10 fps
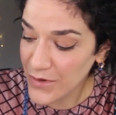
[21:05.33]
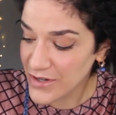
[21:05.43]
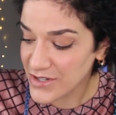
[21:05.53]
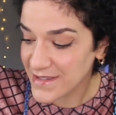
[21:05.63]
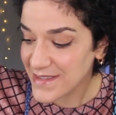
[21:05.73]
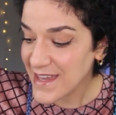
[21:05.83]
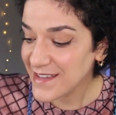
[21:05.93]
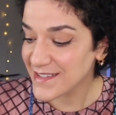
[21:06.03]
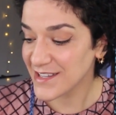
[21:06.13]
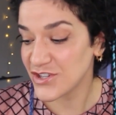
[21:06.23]
or just
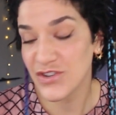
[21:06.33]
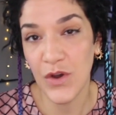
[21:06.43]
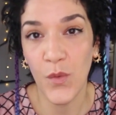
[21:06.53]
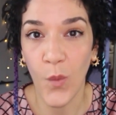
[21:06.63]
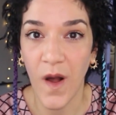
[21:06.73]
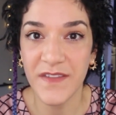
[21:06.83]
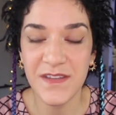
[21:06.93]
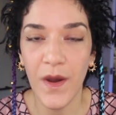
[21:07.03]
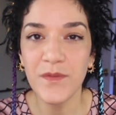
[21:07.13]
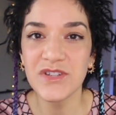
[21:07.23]
things that you don't want.
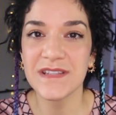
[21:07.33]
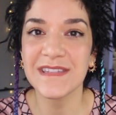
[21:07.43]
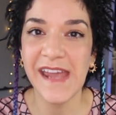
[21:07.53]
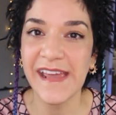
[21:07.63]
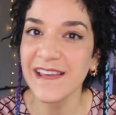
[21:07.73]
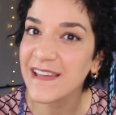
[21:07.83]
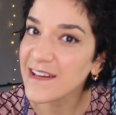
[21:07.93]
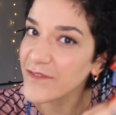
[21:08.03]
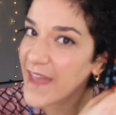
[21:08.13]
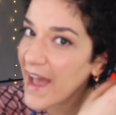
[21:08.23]
So I would just take
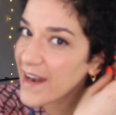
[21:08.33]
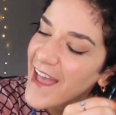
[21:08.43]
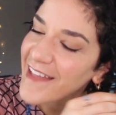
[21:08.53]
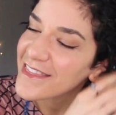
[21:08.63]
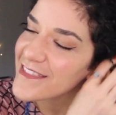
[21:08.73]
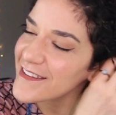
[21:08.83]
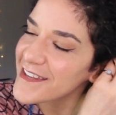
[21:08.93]
heed of that. And